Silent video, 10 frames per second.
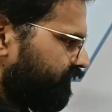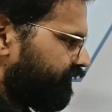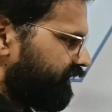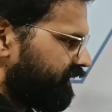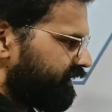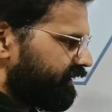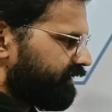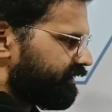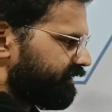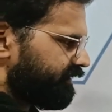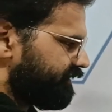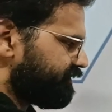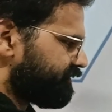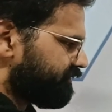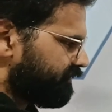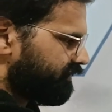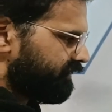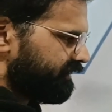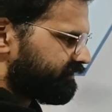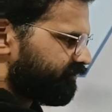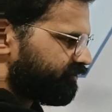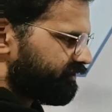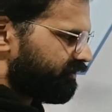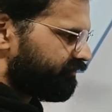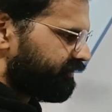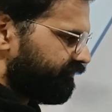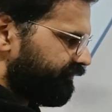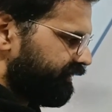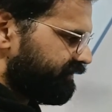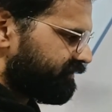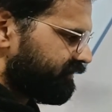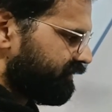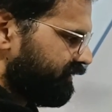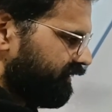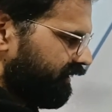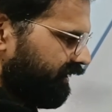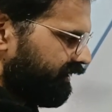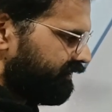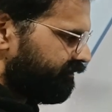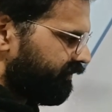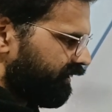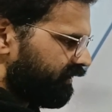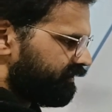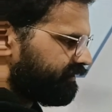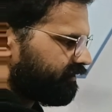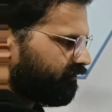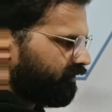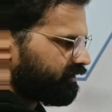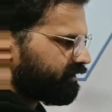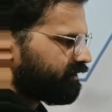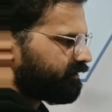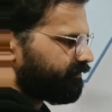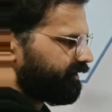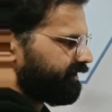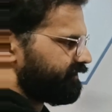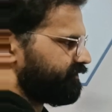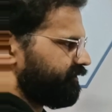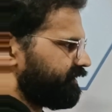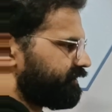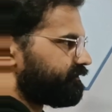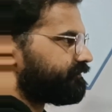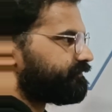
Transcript: filling and drainage, disposal of the waste and plant water management